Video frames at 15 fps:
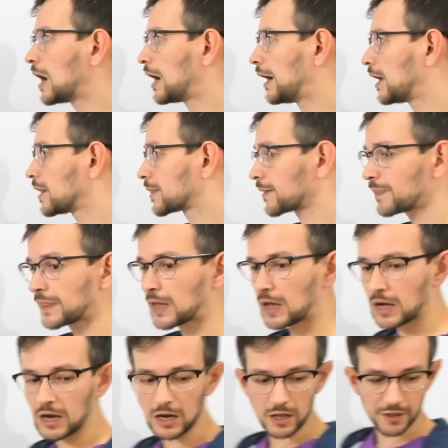And
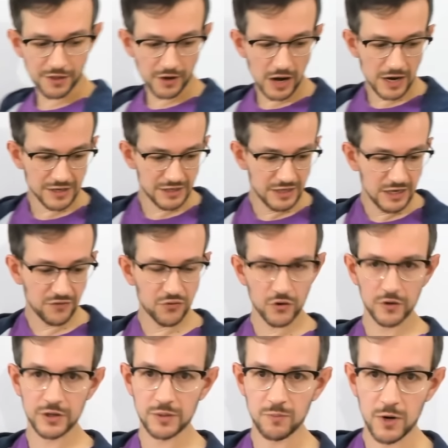there are
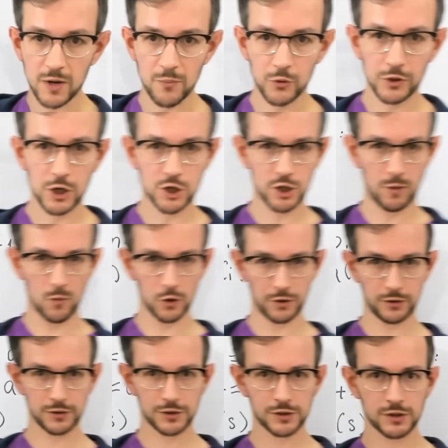different computational
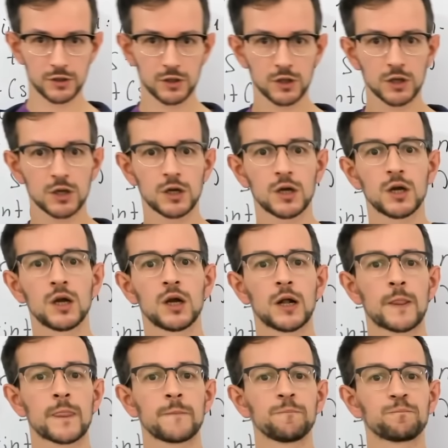models,
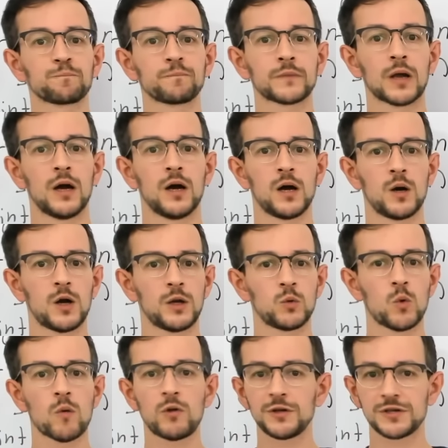and
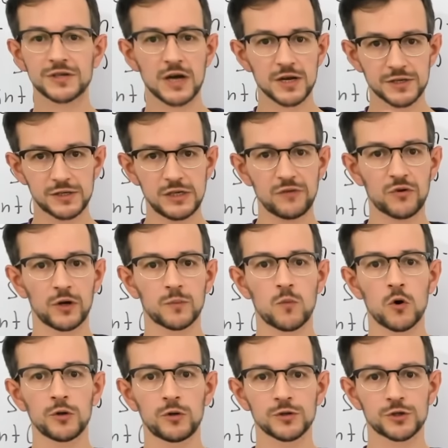we will discuss different
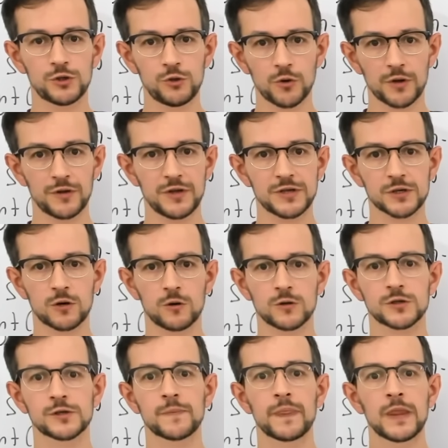models during this
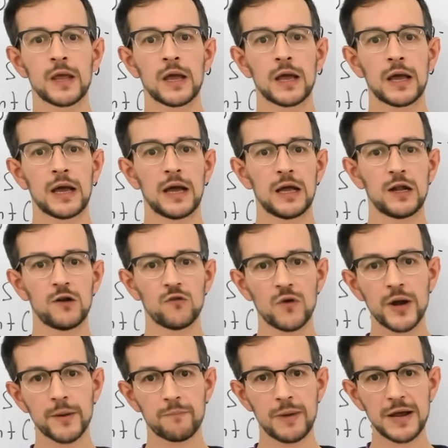course. A
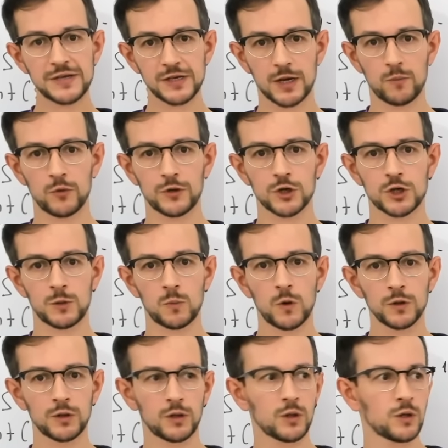very basic computational
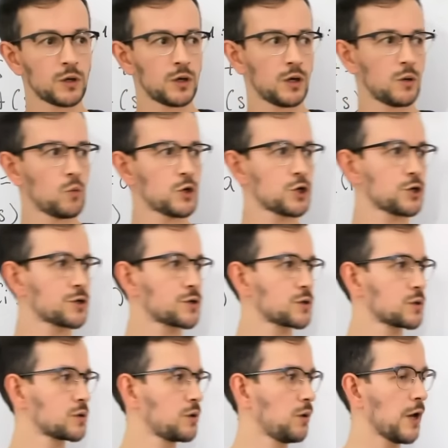model, which
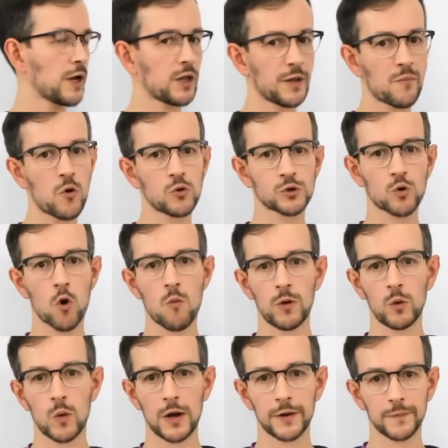is like the most
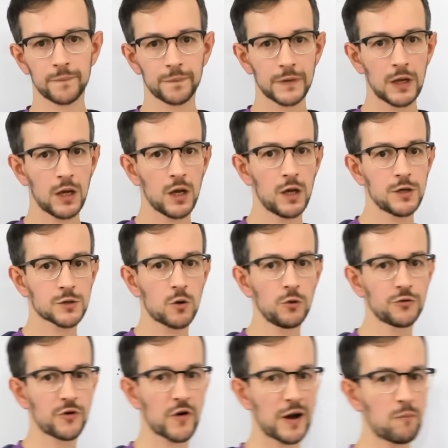common one, is
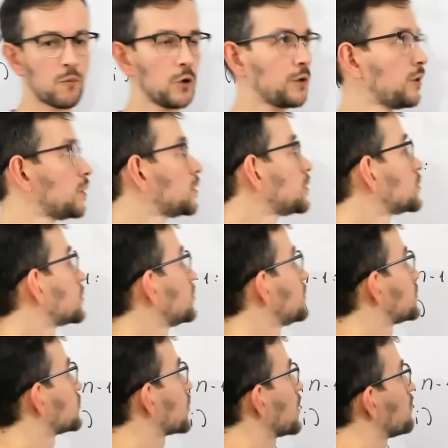called the RAM model. So
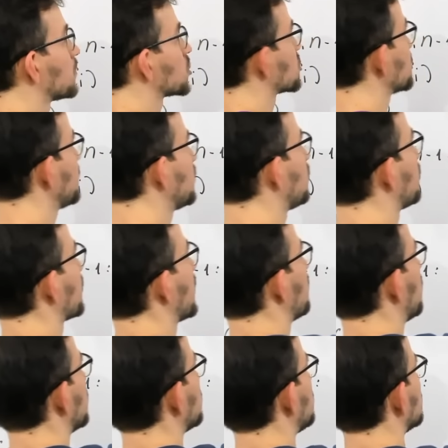it's RAM machine or RAM
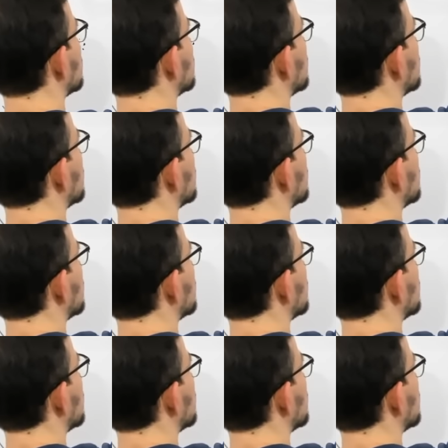model.